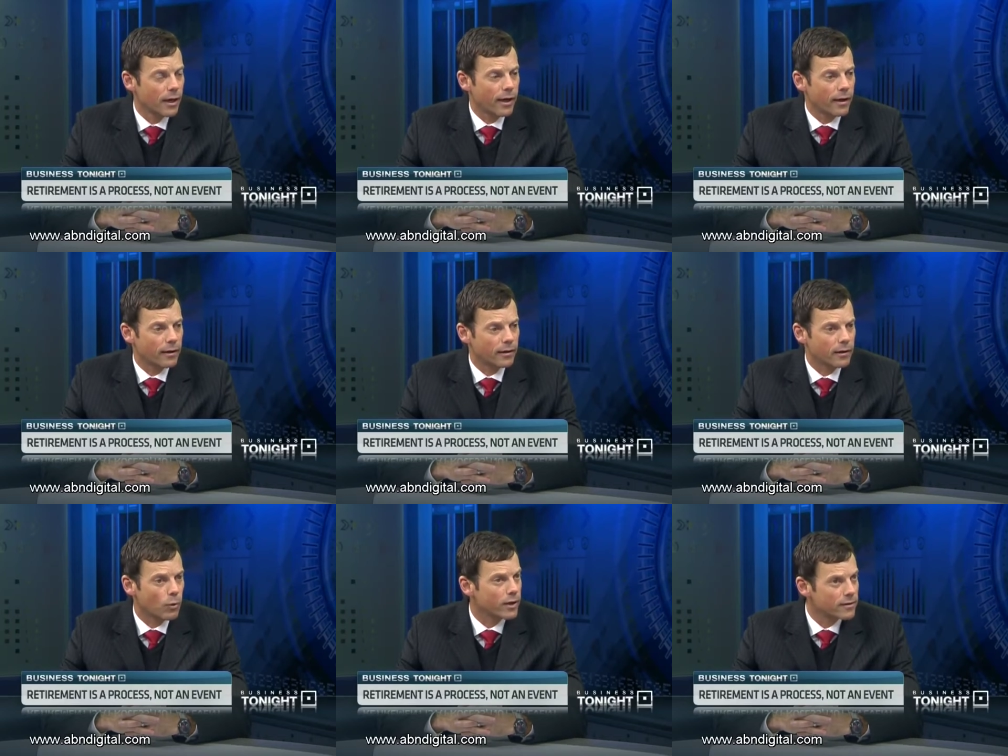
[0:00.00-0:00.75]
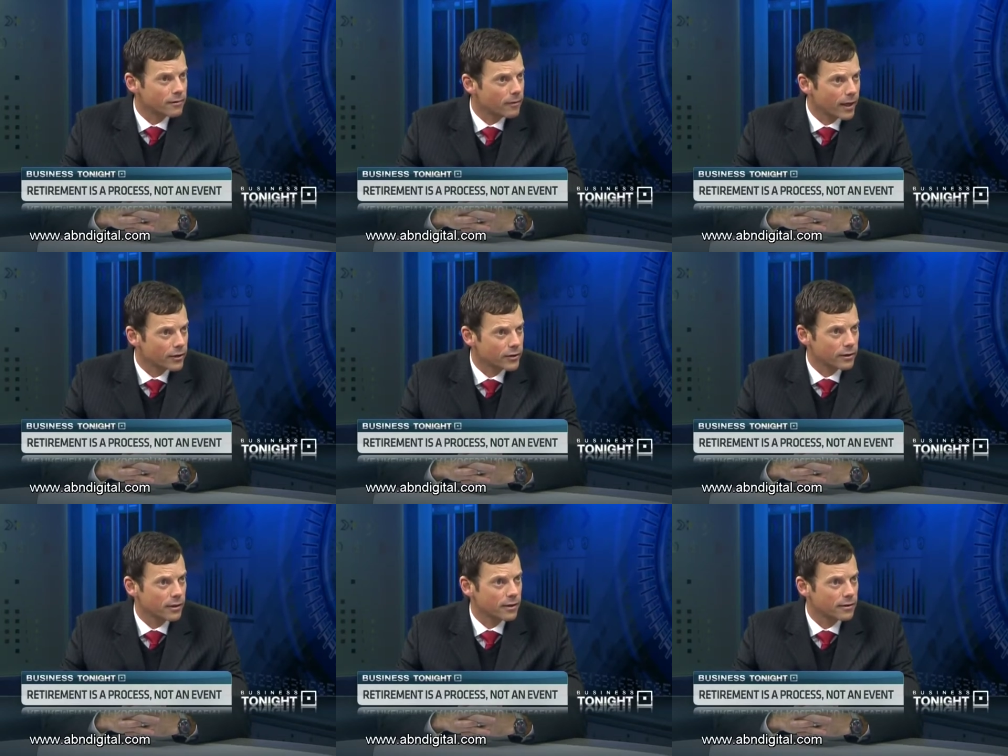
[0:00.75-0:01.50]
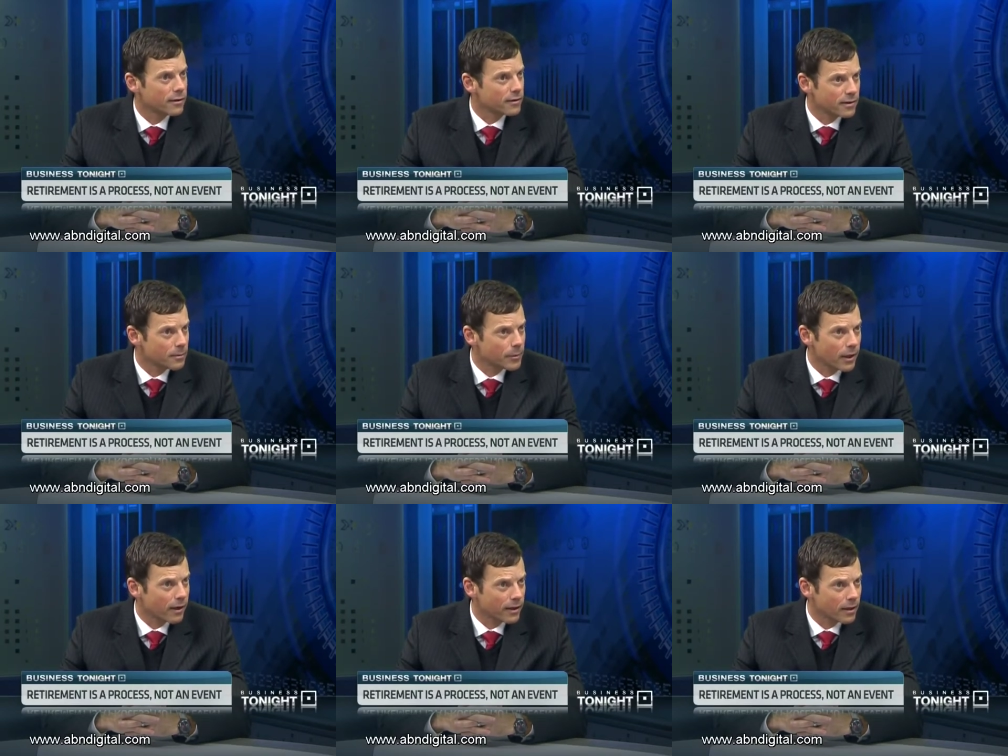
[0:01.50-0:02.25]
And, and what is inflation? Is it the C
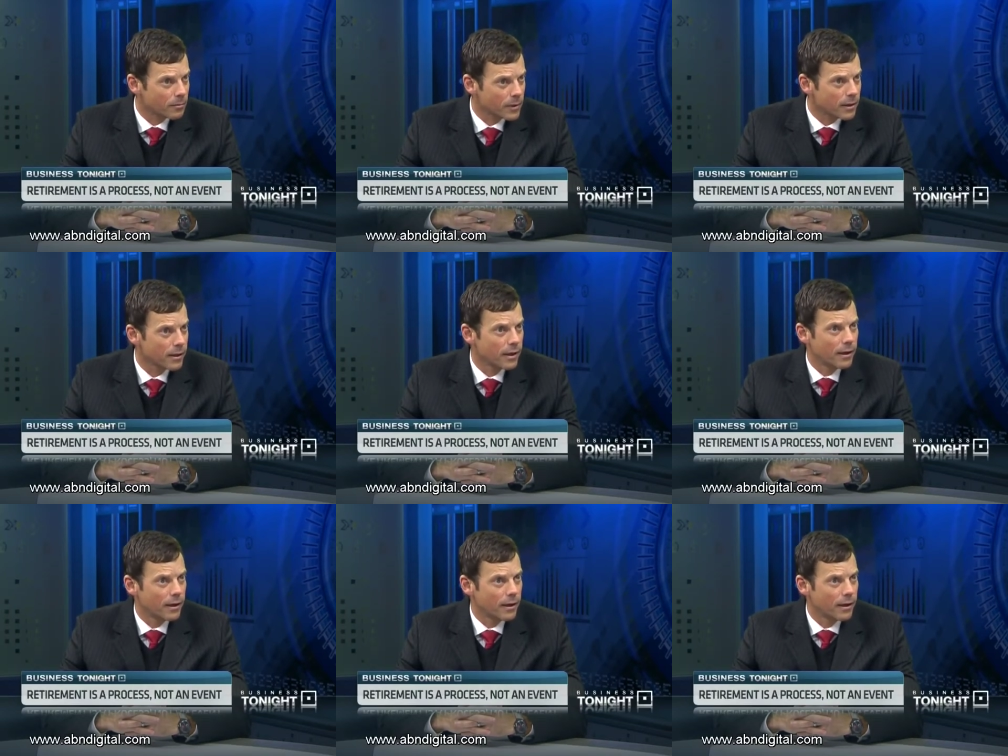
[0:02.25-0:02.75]
P I number?